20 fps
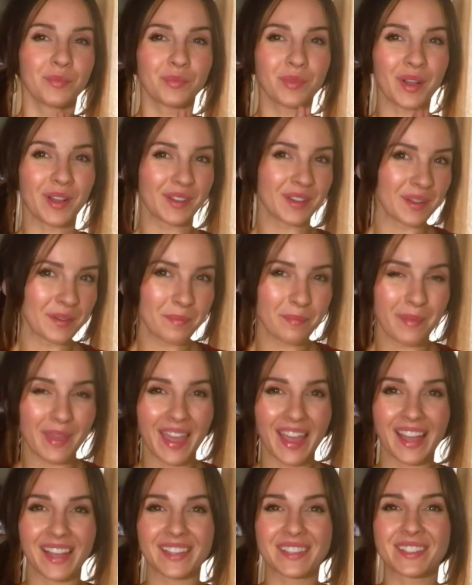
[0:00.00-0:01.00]
Welcome
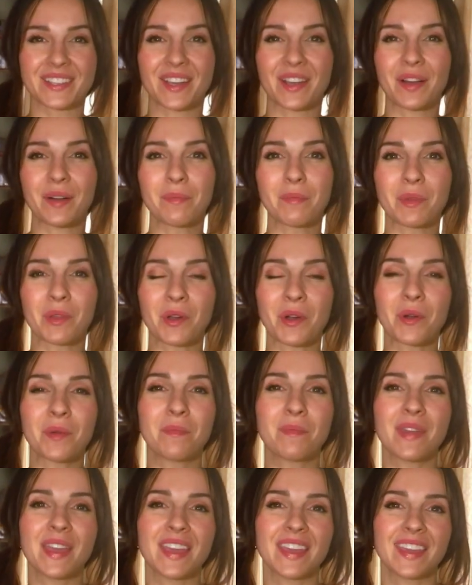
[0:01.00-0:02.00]
back to Humble
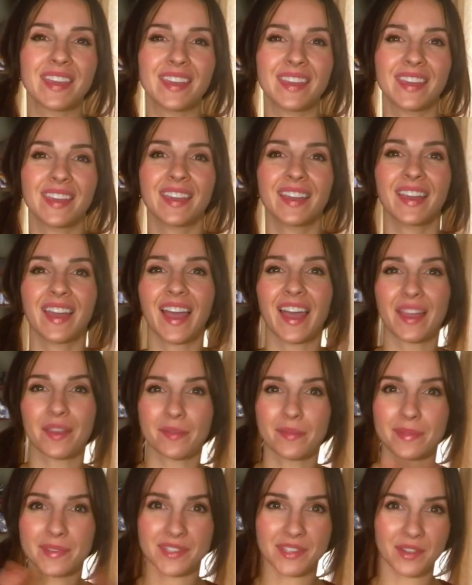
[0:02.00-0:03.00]
Homemaking. I
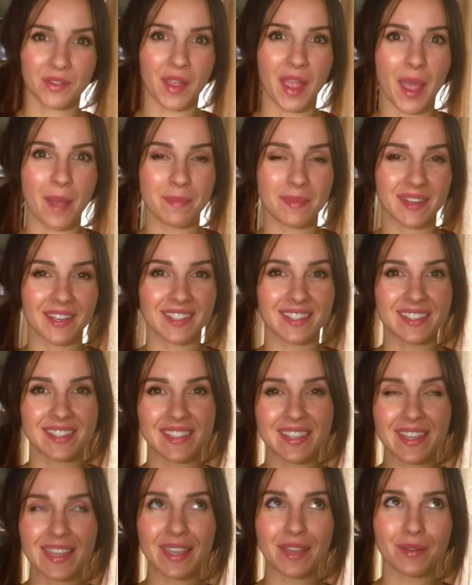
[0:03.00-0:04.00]
am so happy to
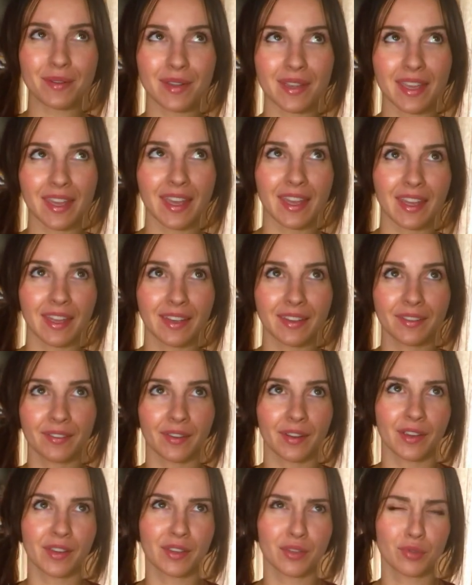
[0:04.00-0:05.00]
see you again,
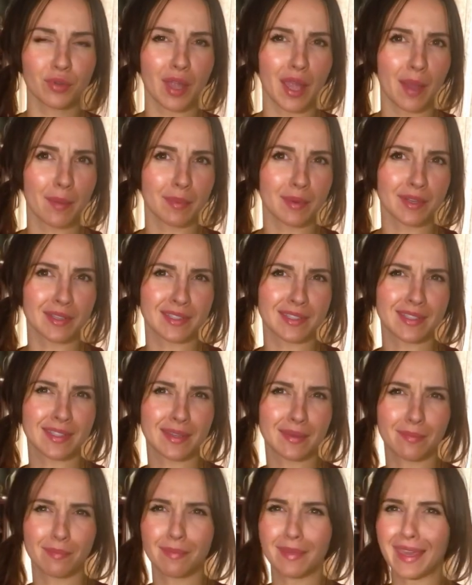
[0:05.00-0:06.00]
or are you happy to
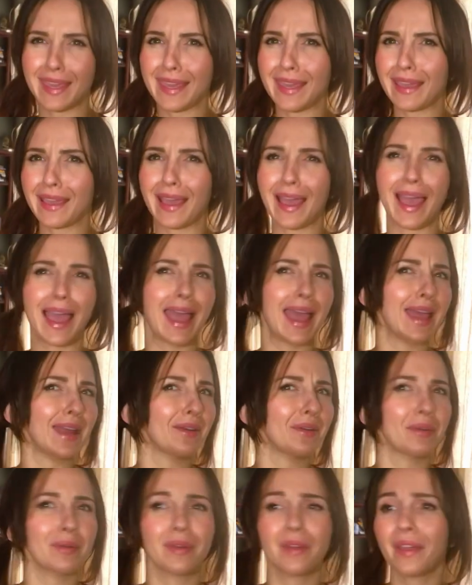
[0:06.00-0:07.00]
see me? I
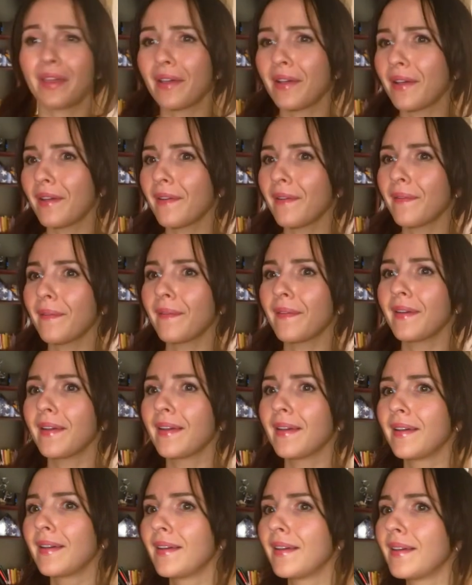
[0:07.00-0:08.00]
don't know.
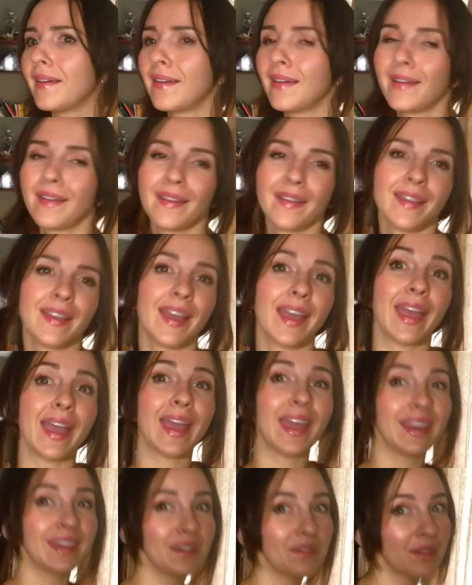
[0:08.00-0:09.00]

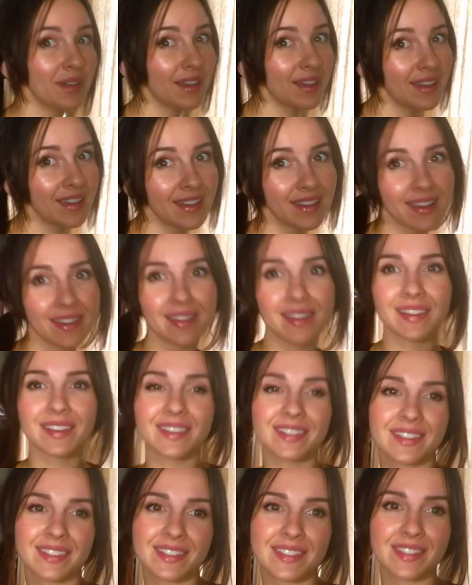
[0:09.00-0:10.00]

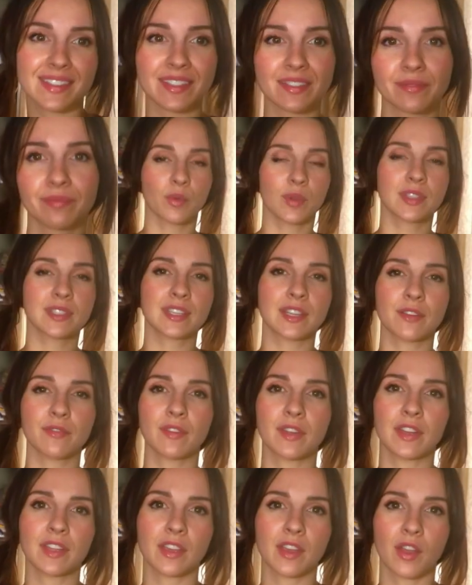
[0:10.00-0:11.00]
Anyways, we did a
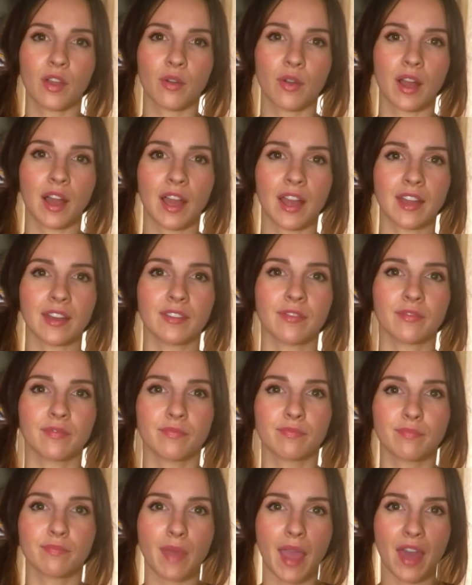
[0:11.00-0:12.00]
video on
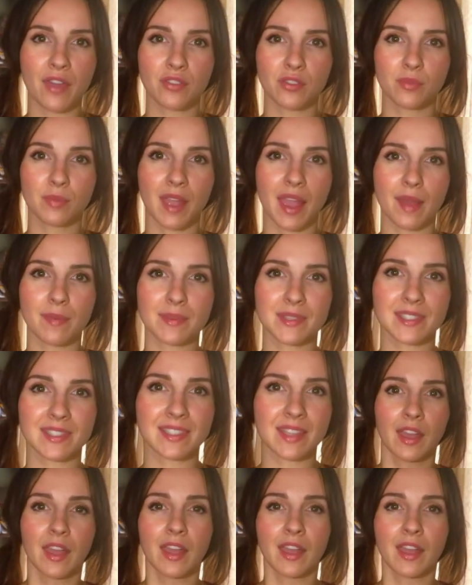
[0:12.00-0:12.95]
bathroom habits.